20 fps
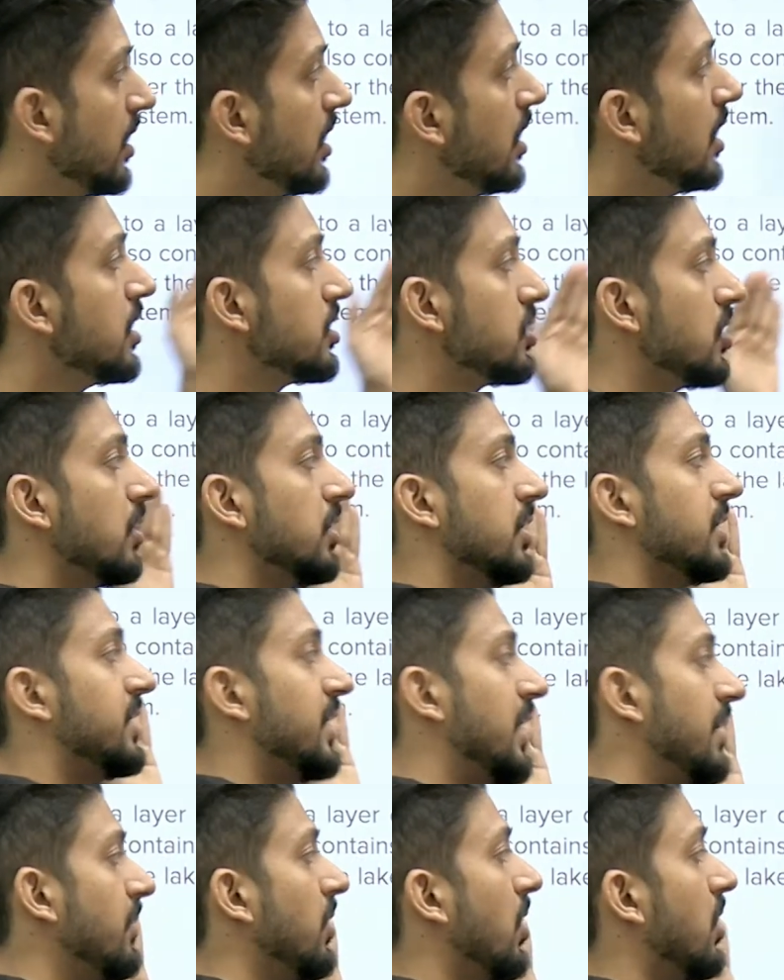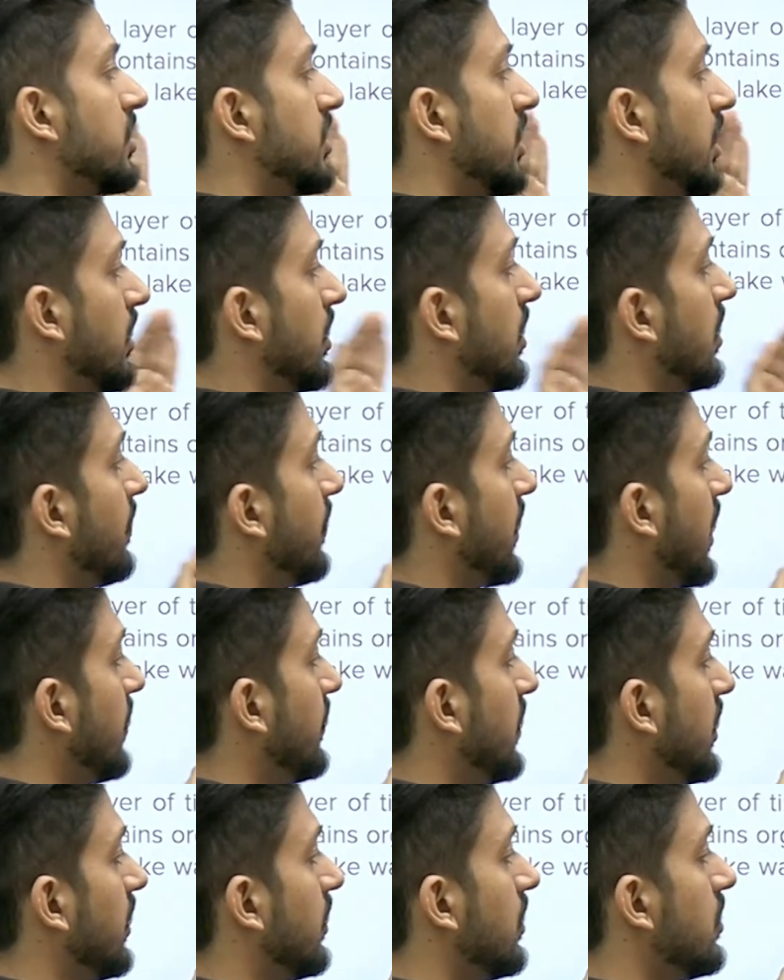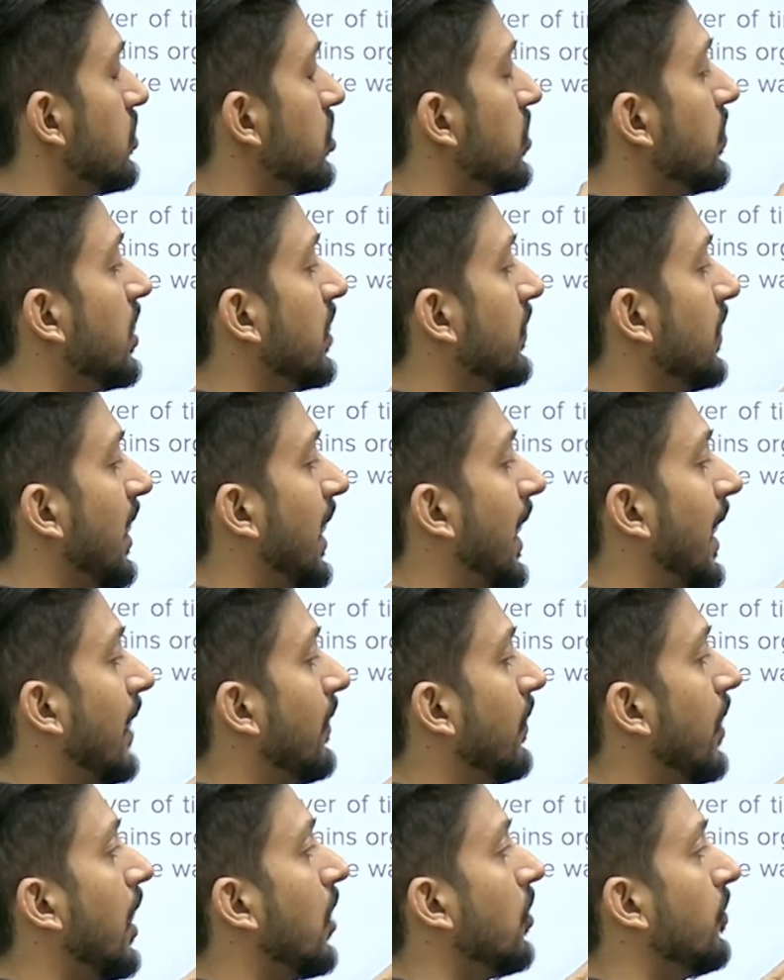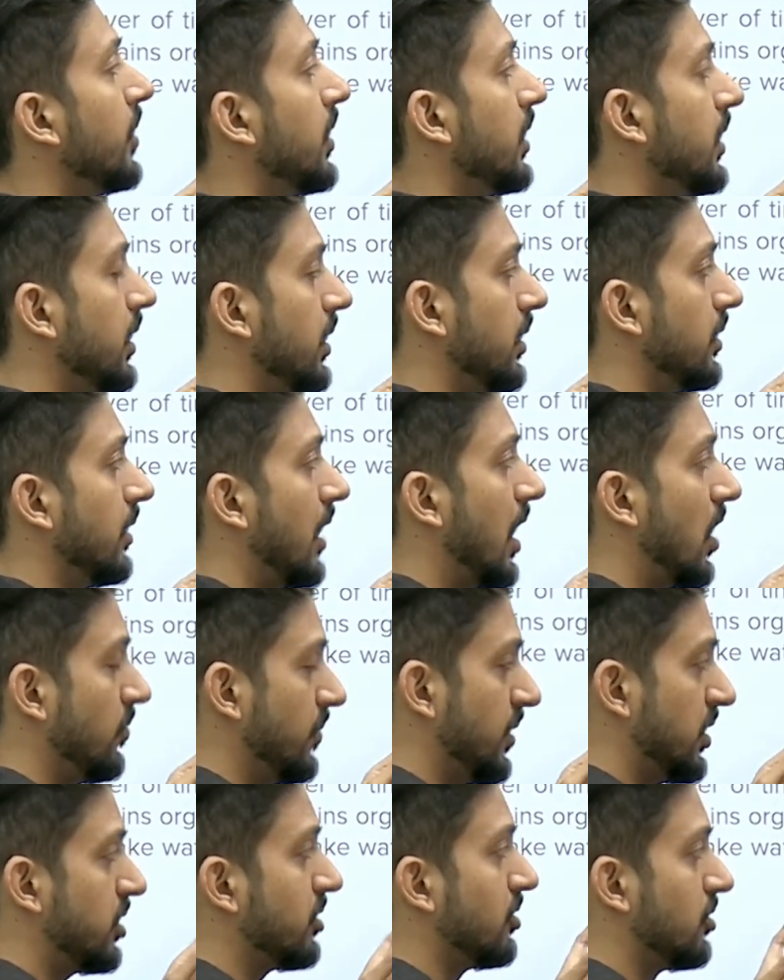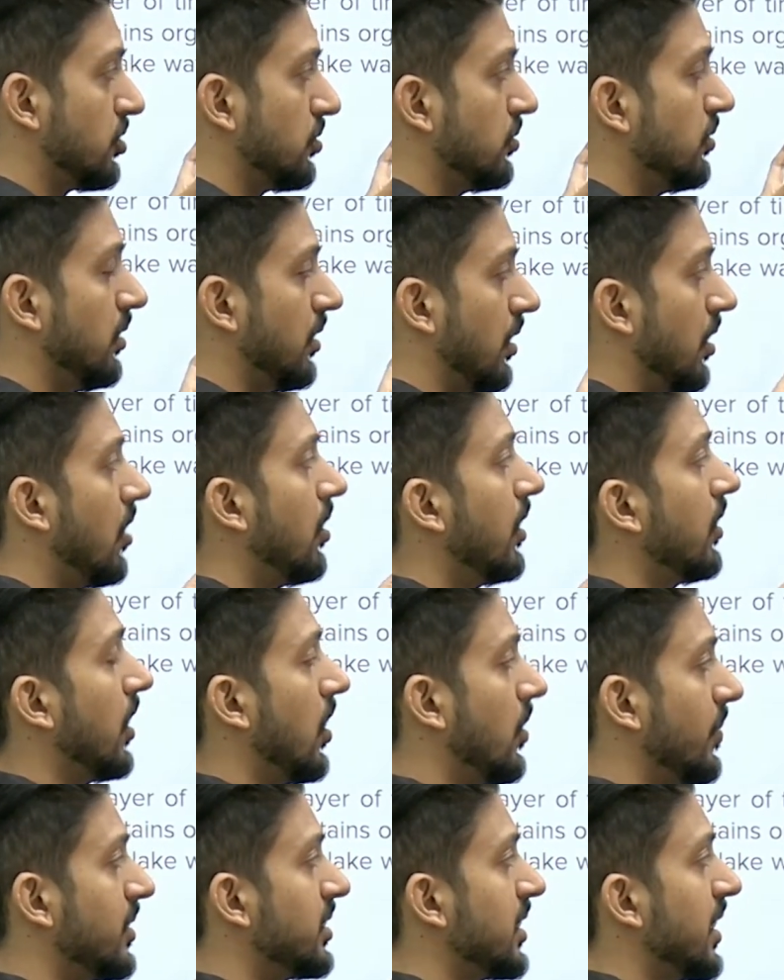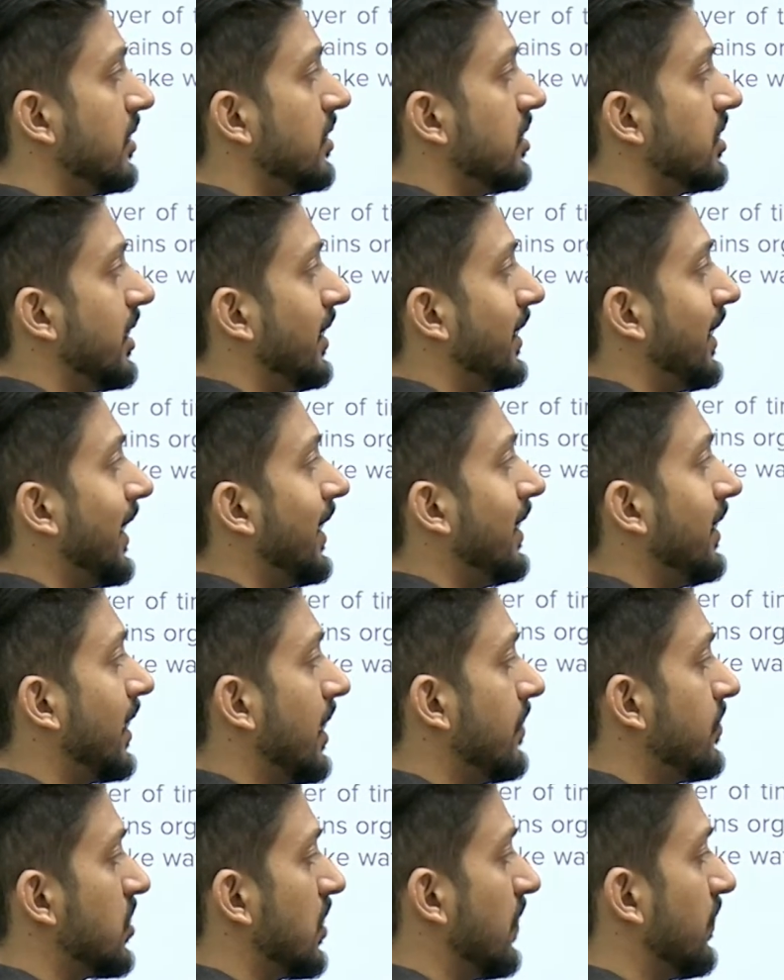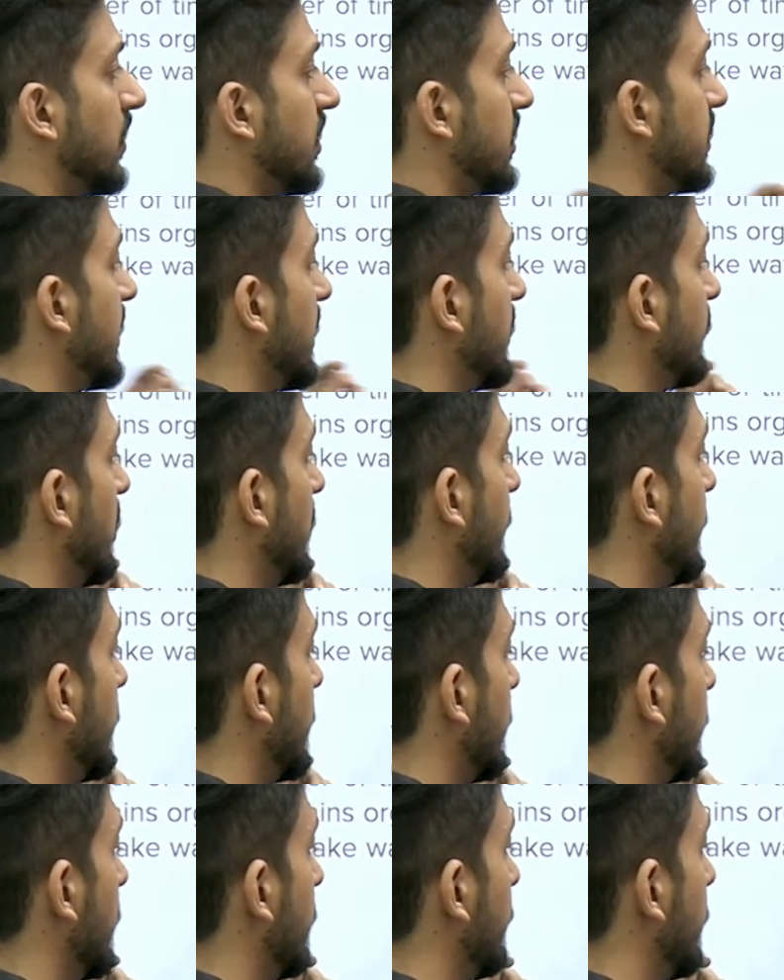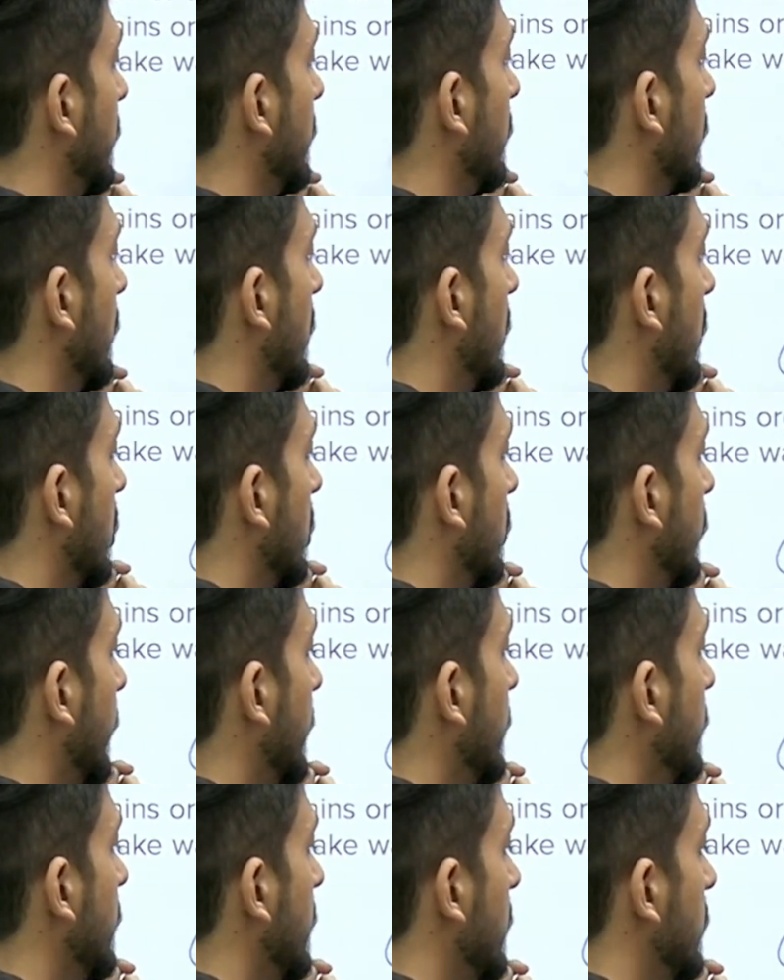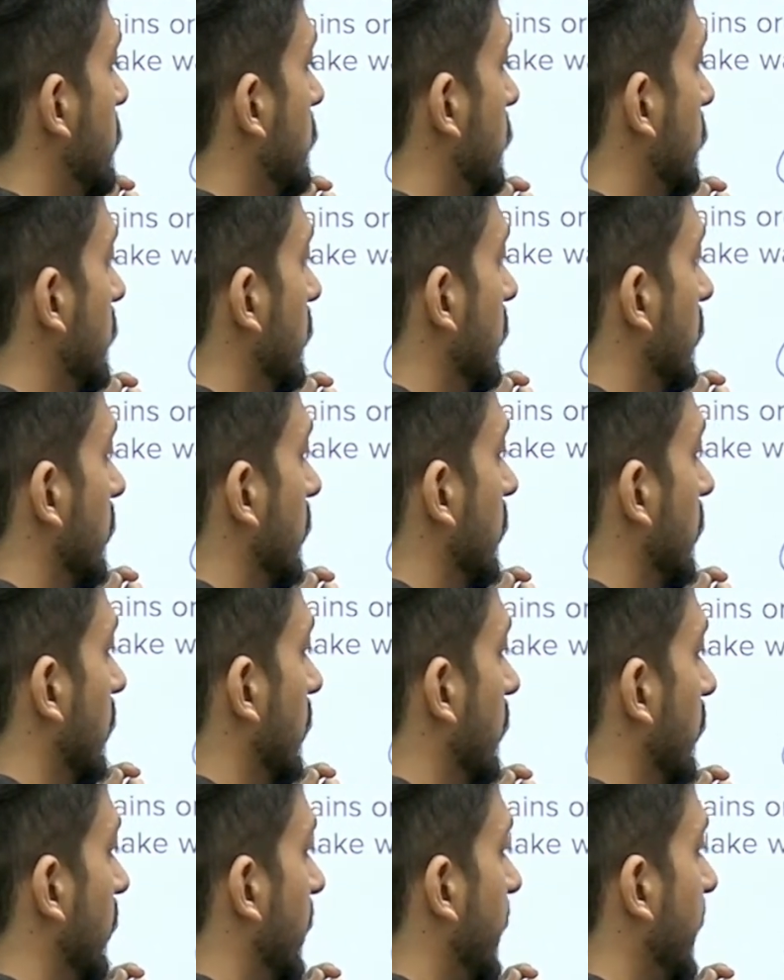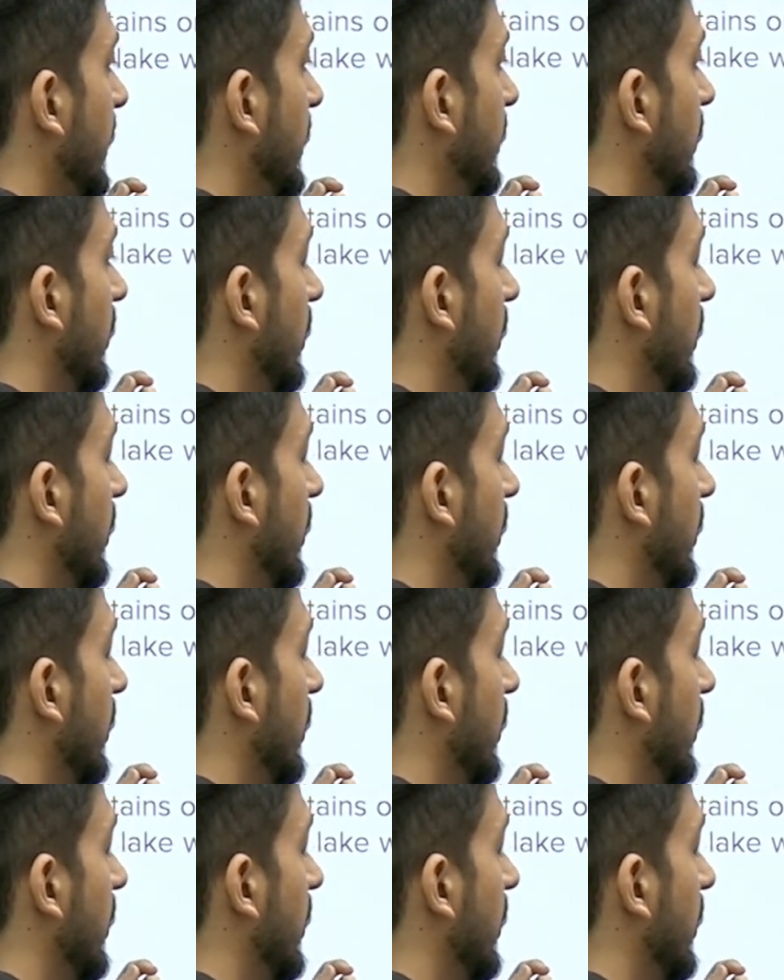So on the same logic, primary consumer will have how much joule or how much energy? 10 times of this, that will be nothing but 20 joule, right?